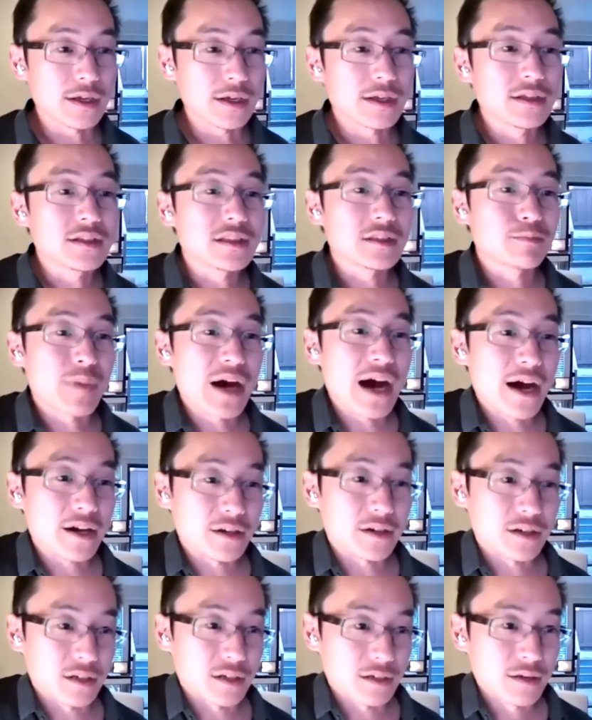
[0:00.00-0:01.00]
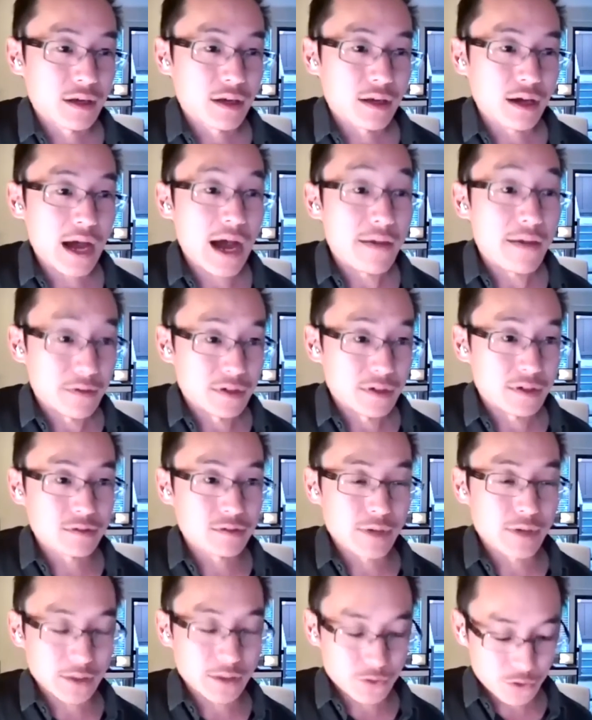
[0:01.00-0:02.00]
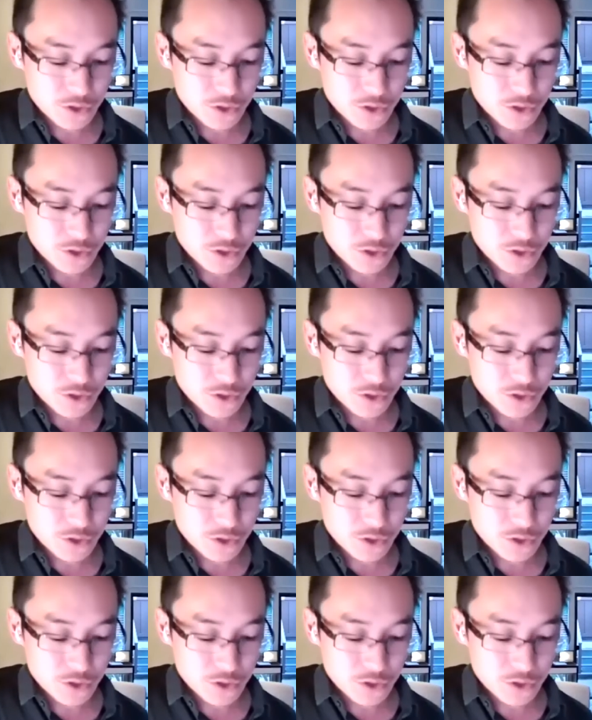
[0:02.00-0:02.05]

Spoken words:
inspire others, right,